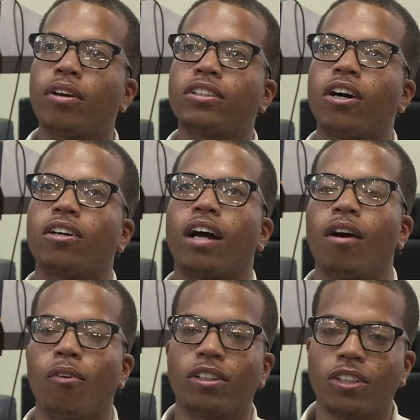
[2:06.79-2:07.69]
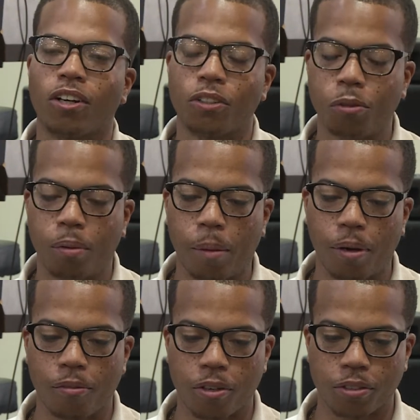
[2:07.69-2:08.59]
want to talk. I want to talk to you,
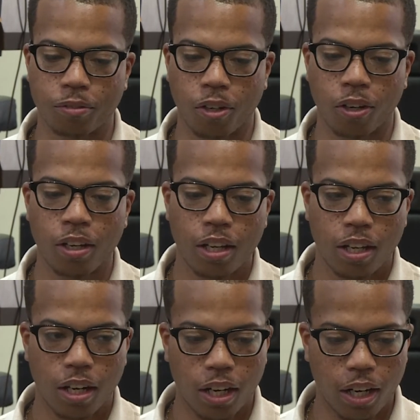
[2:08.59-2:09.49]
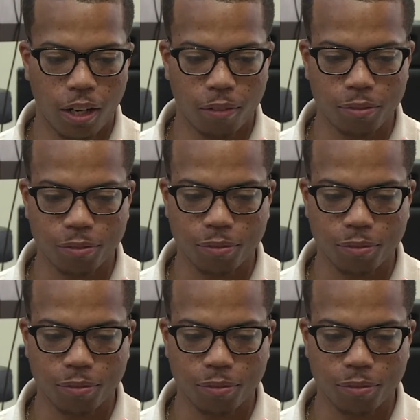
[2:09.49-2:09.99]
Papa. First of all, yes. Um,